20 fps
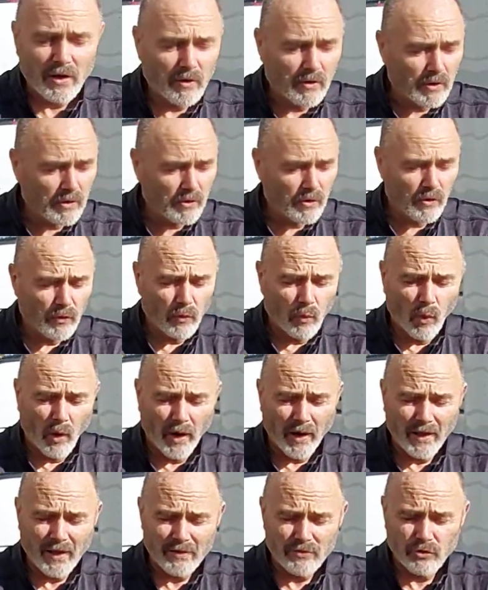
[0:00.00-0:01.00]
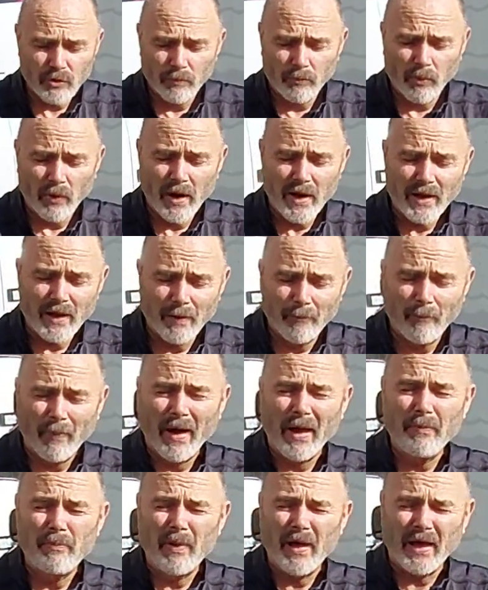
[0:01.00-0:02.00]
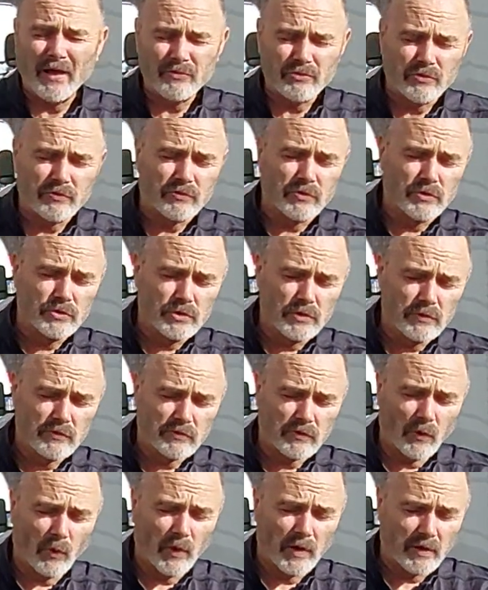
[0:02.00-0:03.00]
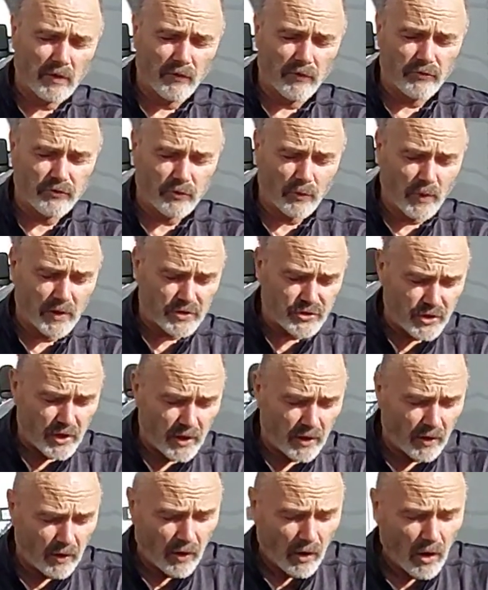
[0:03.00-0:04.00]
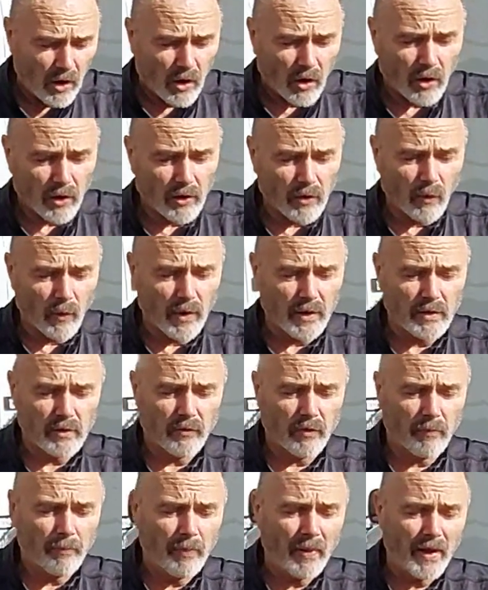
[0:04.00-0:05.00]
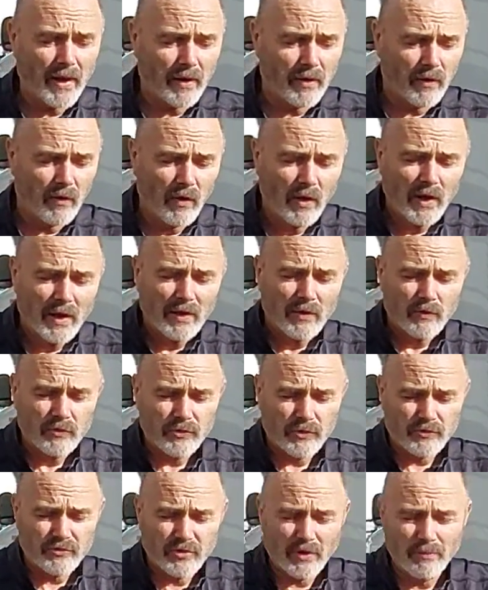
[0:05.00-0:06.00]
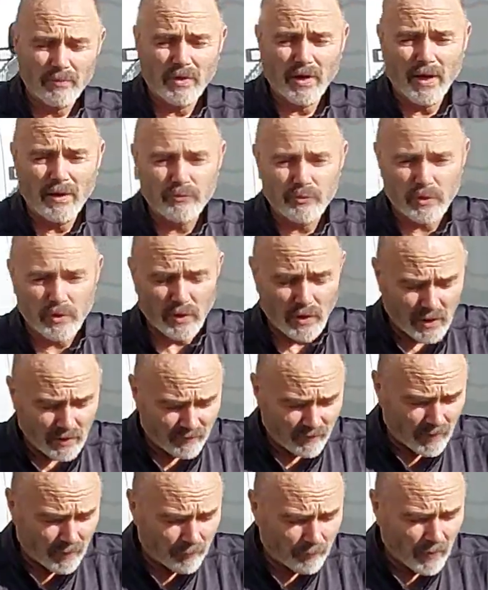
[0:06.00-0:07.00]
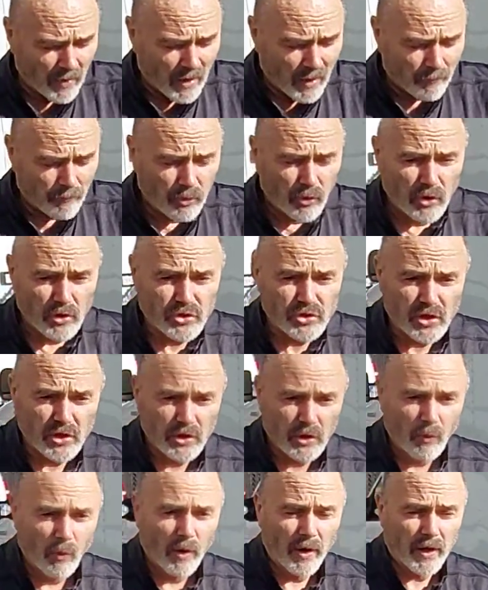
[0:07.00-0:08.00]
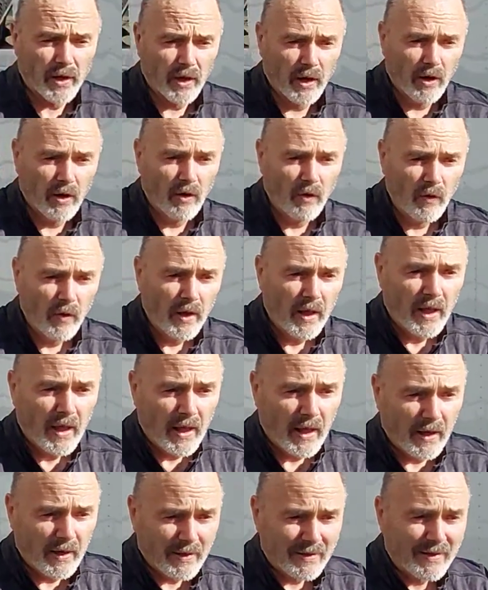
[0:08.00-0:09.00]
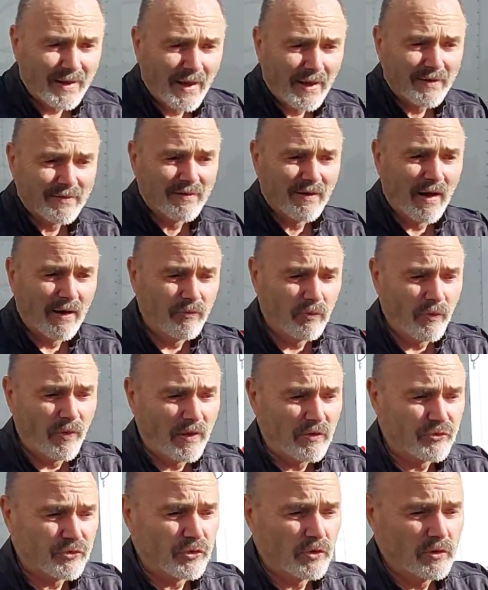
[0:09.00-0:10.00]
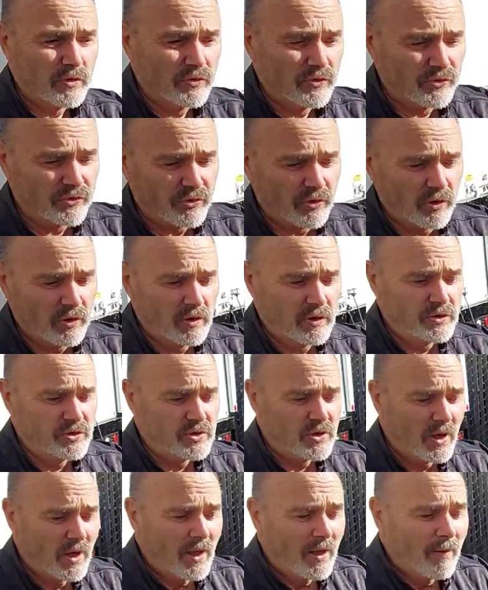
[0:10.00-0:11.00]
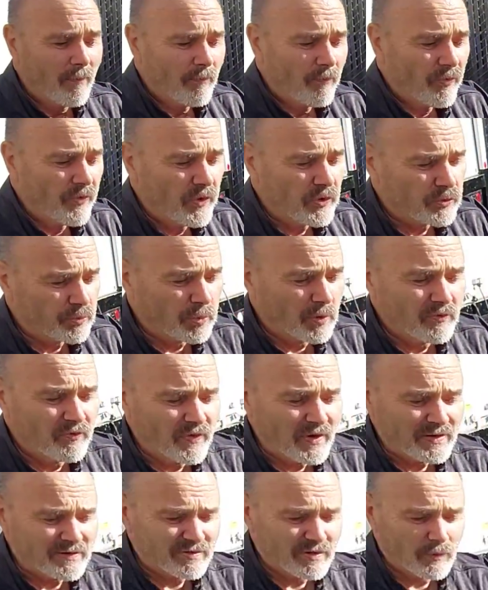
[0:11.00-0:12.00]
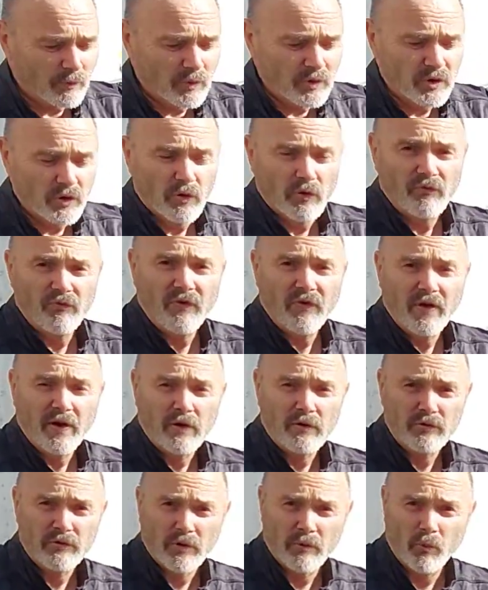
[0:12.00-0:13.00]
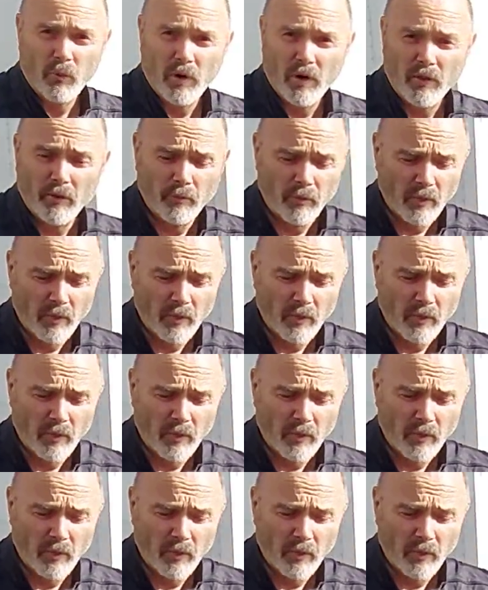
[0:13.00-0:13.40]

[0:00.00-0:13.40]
you, you want to hit your brake, it bypasses the juice going to the switch here or going to the pedal. So sometimes when you give it a push and you want to go and it takes off with a certain surge, this prevents it when your finger's on one of the